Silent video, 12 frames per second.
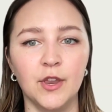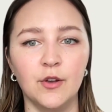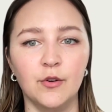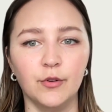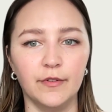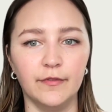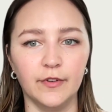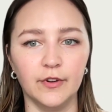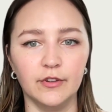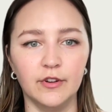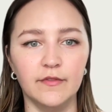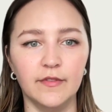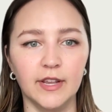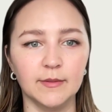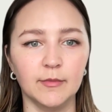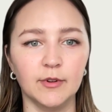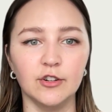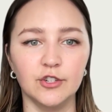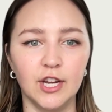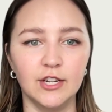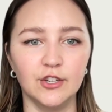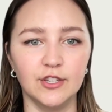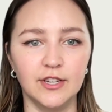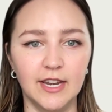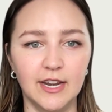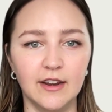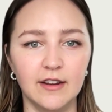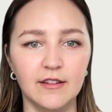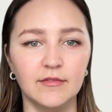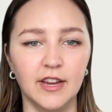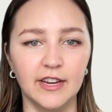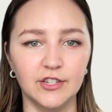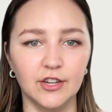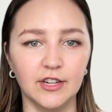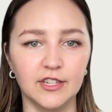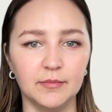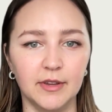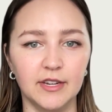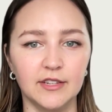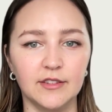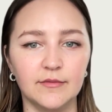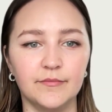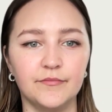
or if further investment or change is needed, Keshian explains.